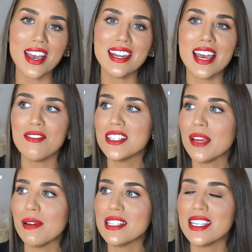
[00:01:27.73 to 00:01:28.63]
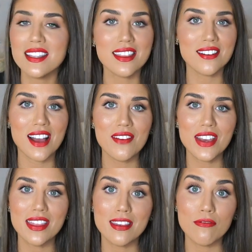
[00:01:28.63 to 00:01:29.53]
And every time I see that they're
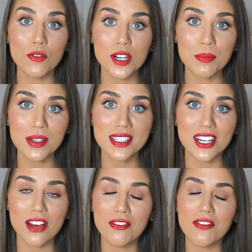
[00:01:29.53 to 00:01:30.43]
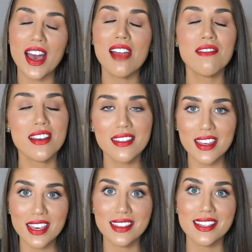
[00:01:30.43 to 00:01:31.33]
having the 40% off of
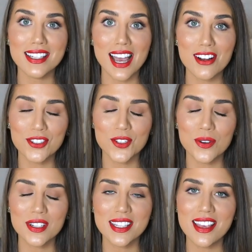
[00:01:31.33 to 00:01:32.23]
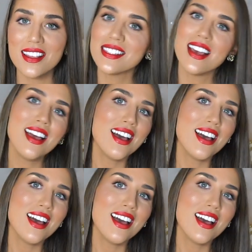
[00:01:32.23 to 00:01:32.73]
everything in the entire store sales.